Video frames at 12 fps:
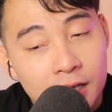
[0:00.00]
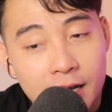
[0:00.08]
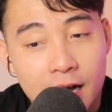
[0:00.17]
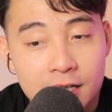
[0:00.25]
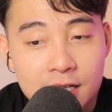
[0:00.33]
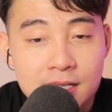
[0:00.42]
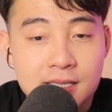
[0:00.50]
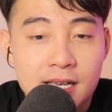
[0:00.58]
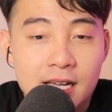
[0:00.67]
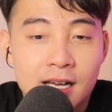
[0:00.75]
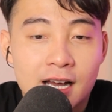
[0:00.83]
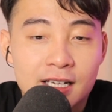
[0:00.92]
Yeah, he
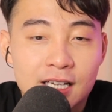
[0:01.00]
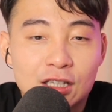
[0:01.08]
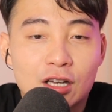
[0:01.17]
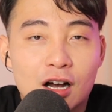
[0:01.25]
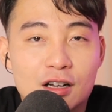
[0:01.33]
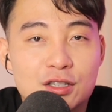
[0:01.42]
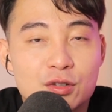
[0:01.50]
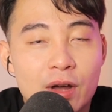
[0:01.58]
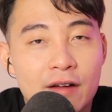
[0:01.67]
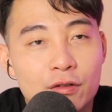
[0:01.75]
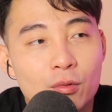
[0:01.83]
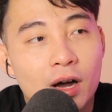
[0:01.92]
said he talks to
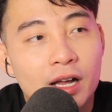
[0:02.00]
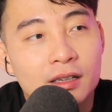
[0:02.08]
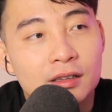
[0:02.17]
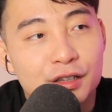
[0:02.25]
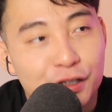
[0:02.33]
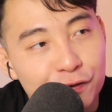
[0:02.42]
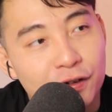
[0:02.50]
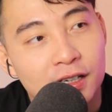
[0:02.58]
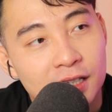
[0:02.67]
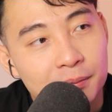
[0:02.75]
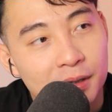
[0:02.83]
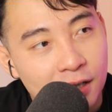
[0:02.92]
everyone
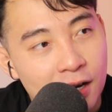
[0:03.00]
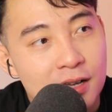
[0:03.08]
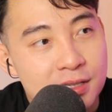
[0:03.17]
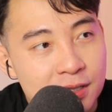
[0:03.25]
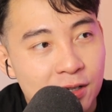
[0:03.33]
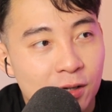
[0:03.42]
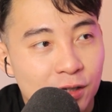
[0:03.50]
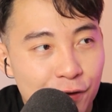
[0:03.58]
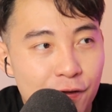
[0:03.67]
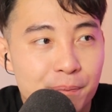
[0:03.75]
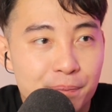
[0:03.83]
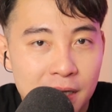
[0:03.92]
differently because,
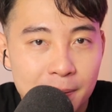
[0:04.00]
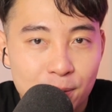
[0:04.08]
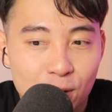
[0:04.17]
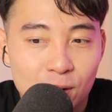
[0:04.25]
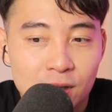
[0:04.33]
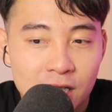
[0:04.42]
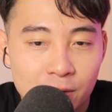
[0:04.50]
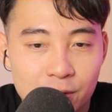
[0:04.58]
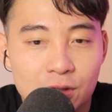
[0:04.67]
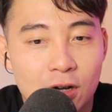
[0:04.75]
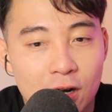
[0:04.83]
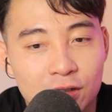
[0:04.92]
different people, he
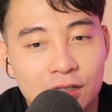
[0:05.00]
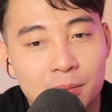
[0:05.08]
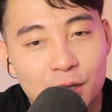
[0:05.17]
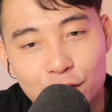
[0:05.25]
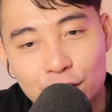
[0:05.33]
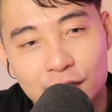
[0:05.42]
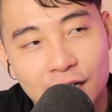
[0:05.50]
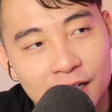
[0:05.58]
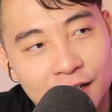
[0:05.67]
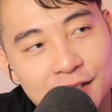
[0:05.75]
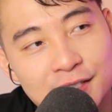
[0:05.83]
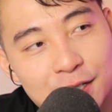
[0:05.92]
would talk to them differently.
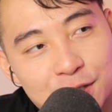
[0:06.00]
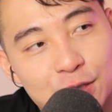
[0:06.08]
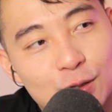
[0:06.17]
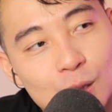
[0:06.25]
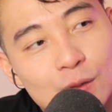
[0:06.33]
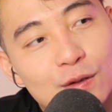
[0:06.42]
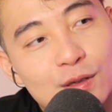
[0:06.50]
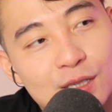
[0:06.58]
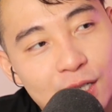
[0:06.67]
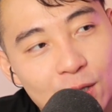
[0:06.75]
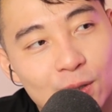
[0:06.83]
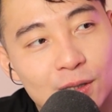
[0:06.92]
And it's such a useful
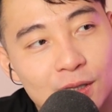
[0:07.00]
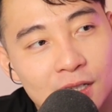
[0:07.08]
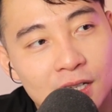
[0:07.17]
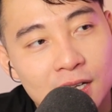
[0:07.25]
skill.